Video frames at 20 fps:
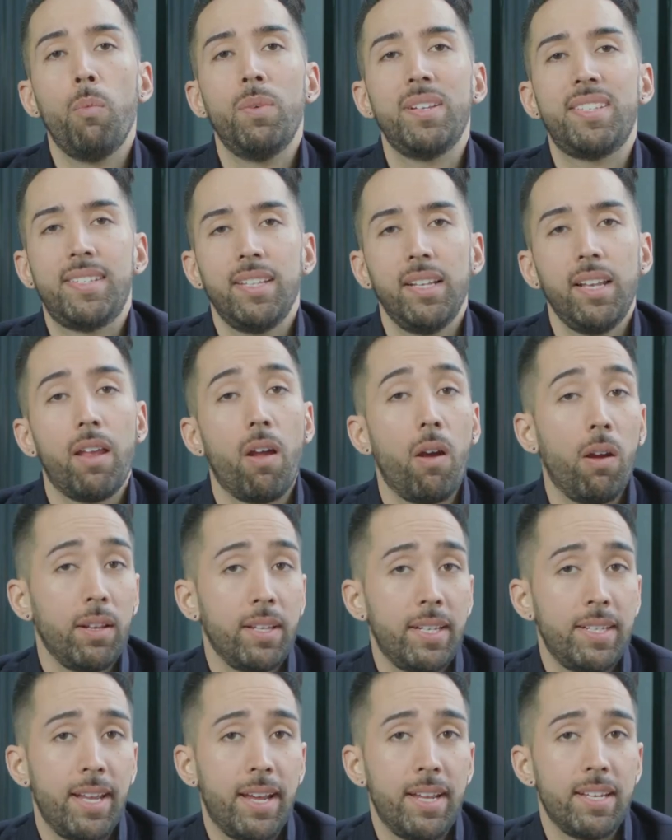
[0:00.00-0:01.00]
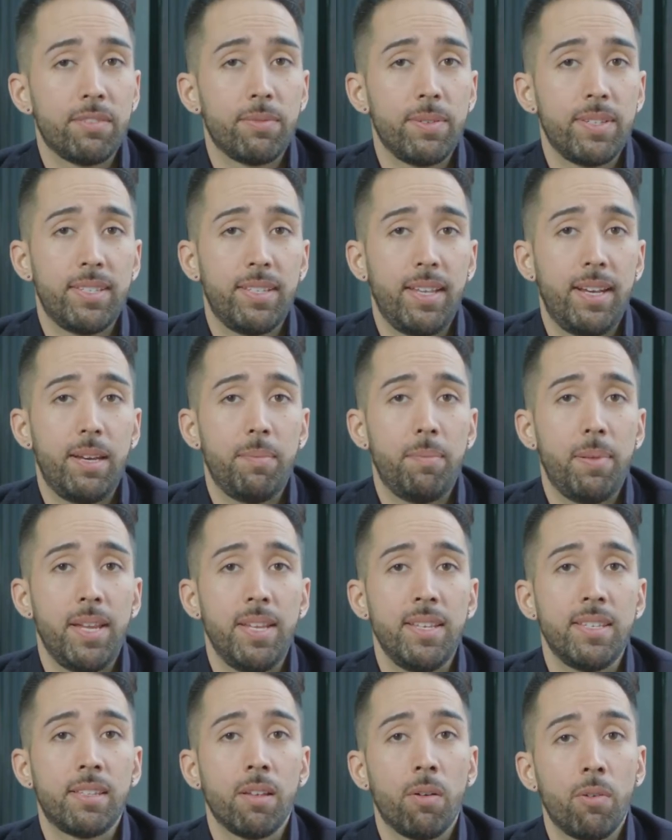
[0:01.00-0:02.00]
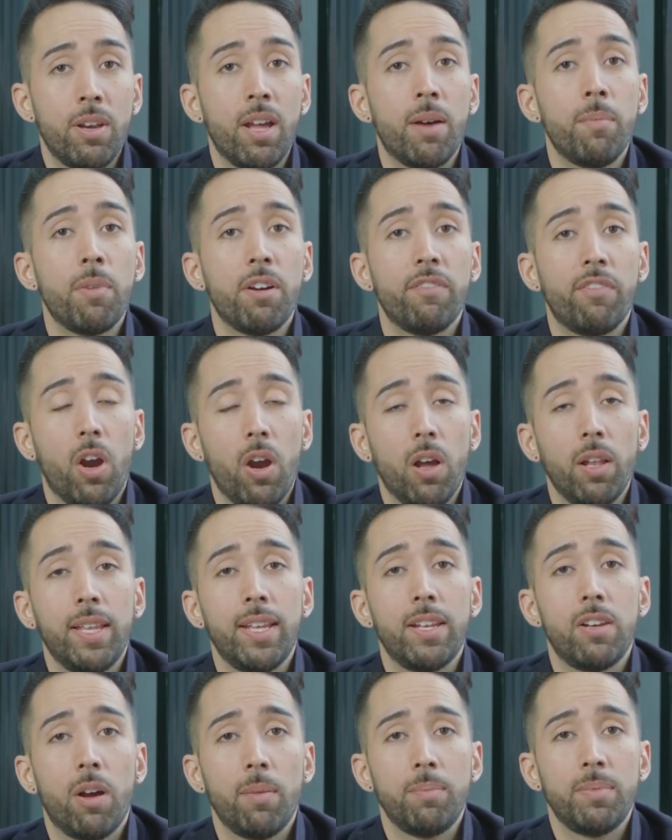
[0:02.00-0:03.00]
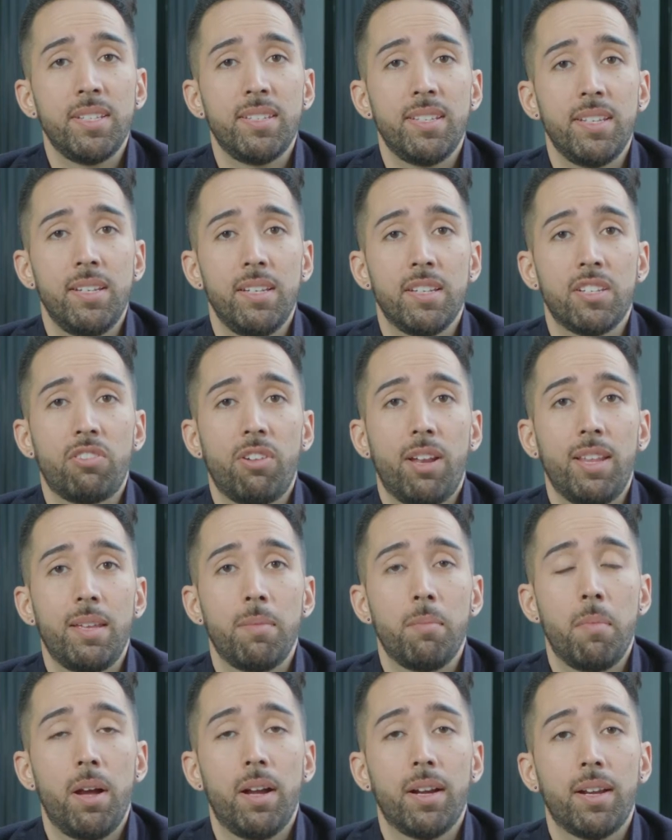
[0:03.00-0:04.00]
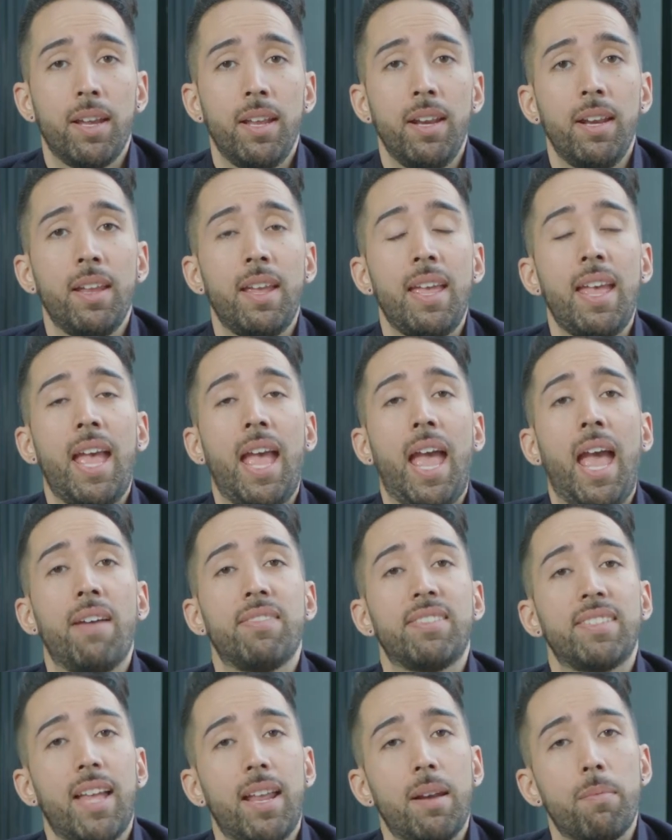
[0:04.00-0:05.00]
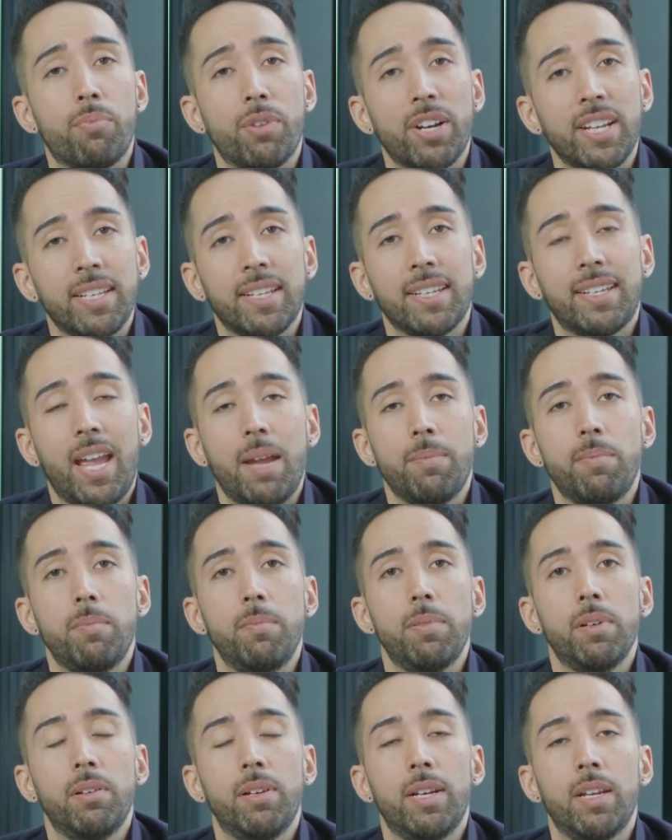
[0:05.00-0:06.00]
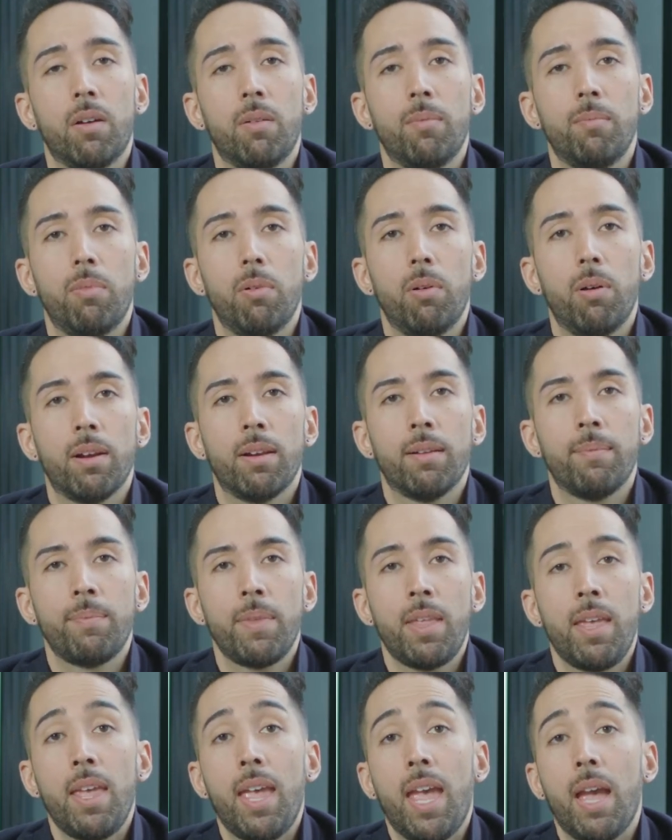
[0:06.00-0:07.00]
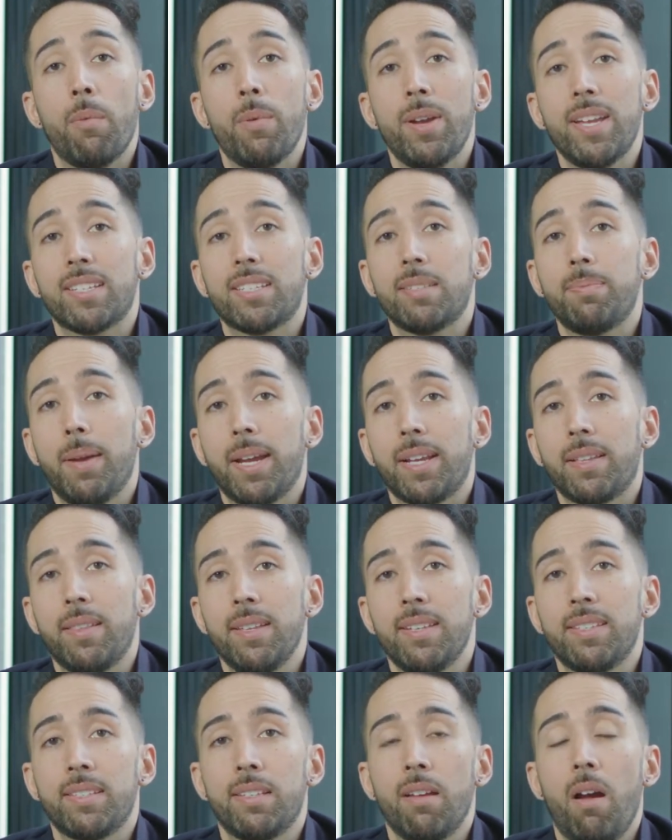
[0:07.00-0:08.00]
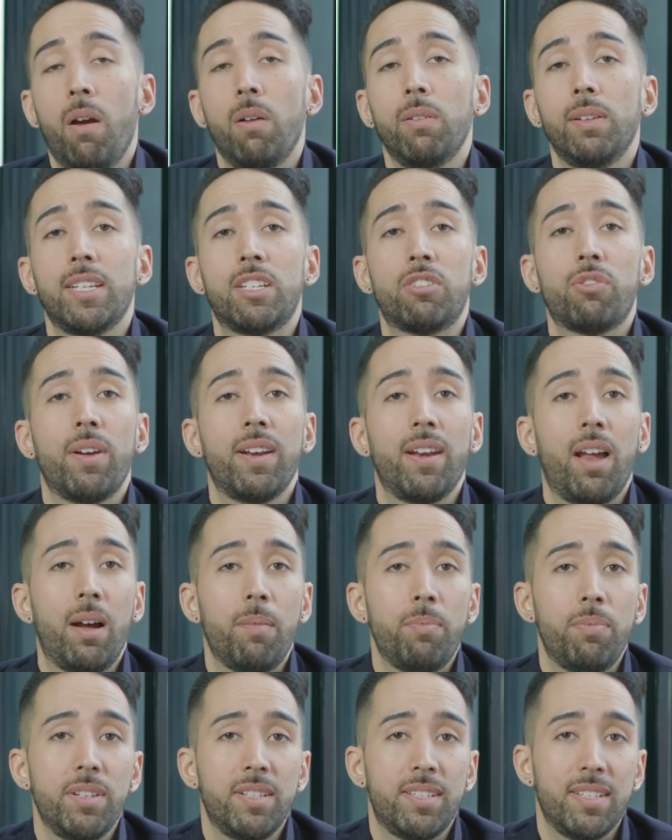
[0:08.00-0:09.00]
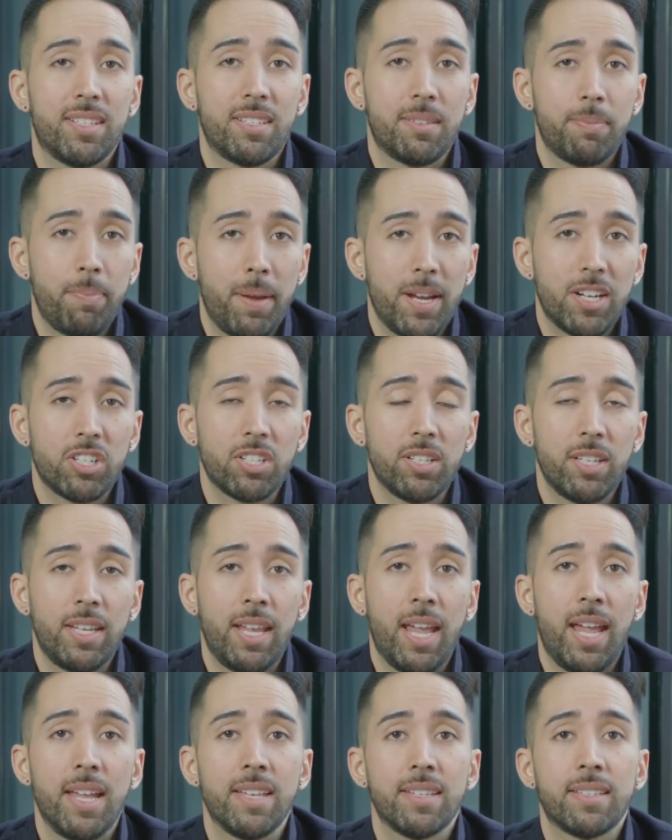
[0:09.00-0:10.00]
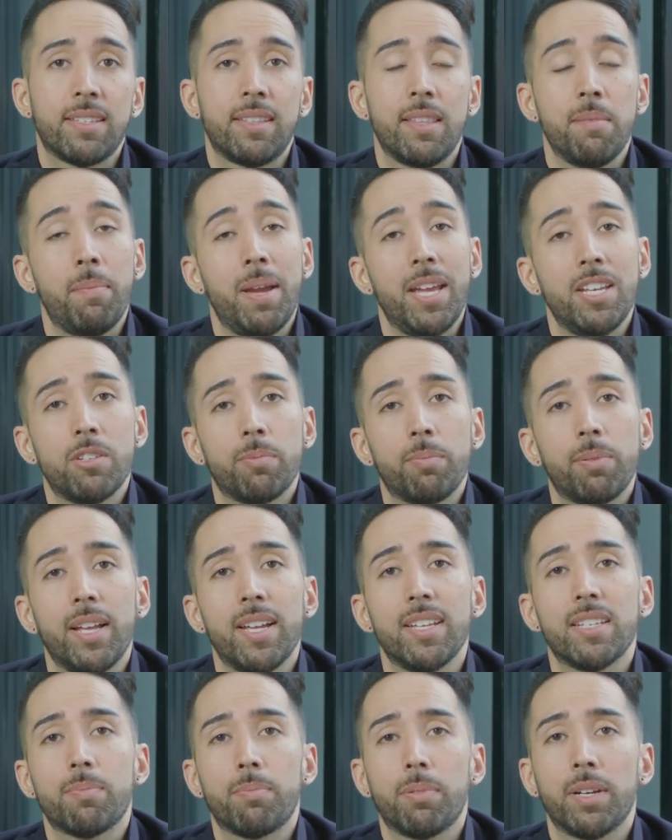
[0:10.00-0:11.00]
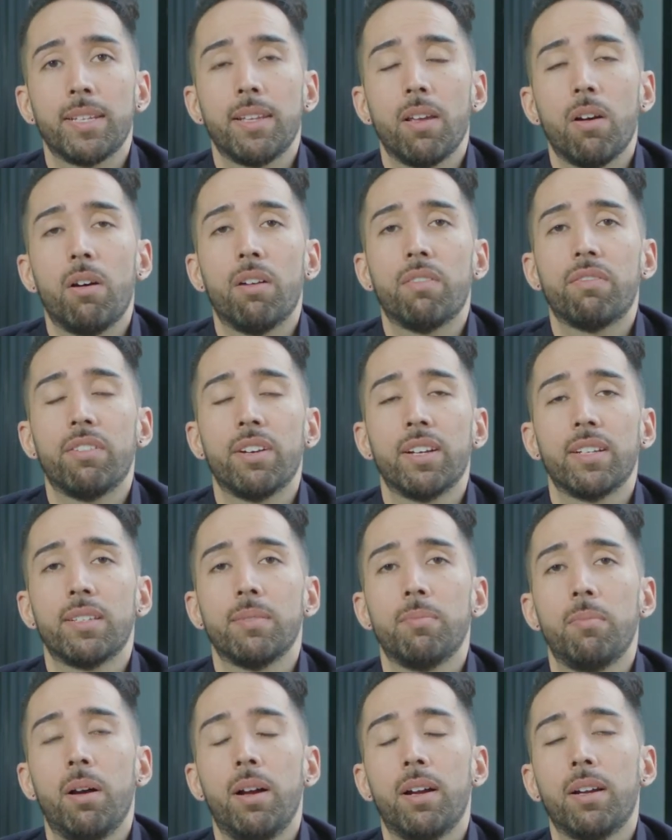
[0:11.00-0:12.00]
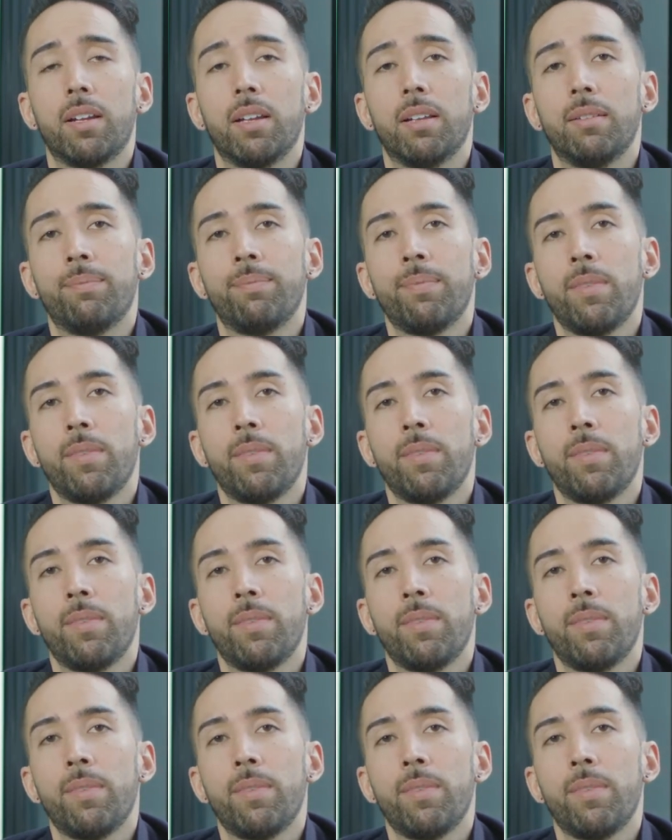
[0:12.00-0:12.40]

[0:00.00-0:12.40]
We're still at early days with CDPs, though a number of early adopters in the Australian market have started bringing the capability on board. And we expect this to only trend upwards, especially as the major players bring their offering to market.